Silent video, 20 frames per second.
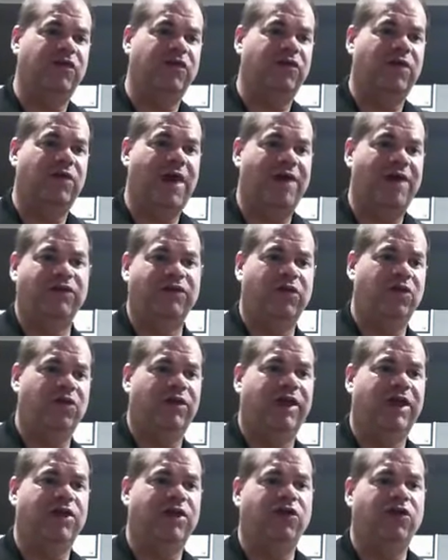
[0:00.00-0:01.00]
You have to
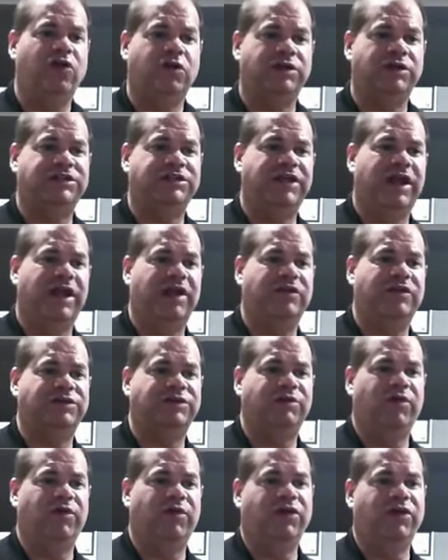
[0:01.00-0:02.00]
look at your
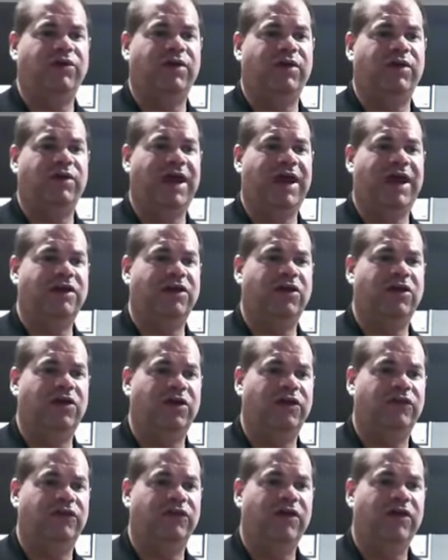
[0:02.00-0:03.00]
sales and what you can add to
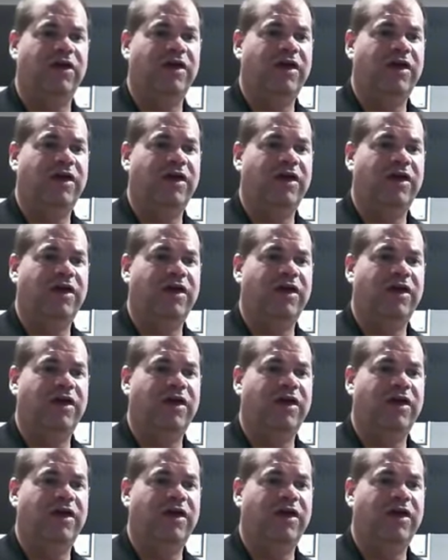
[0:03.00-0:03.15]
yours.